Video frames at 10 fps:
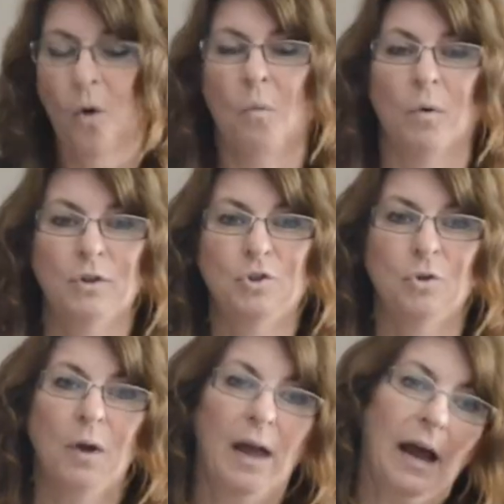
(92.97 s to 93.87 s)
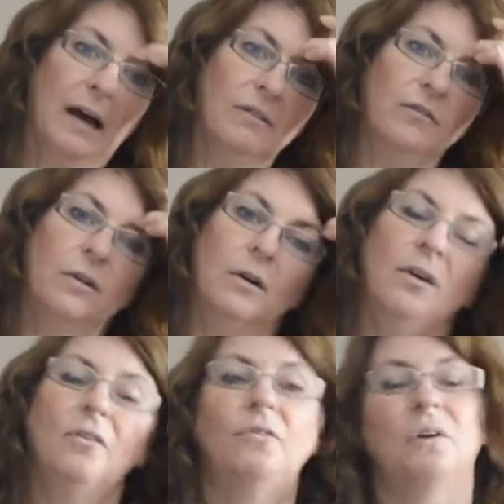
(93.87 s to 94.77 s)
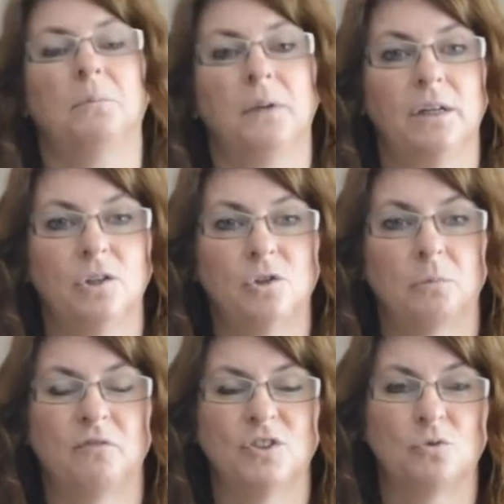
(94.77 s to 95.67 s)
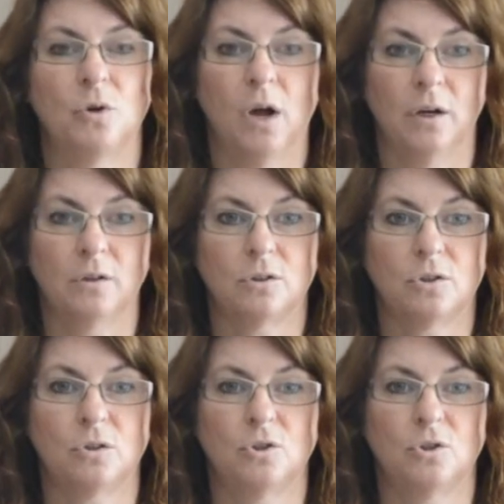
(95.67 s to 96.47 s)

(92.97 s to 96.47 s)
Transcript: Once you have completed your visual arts,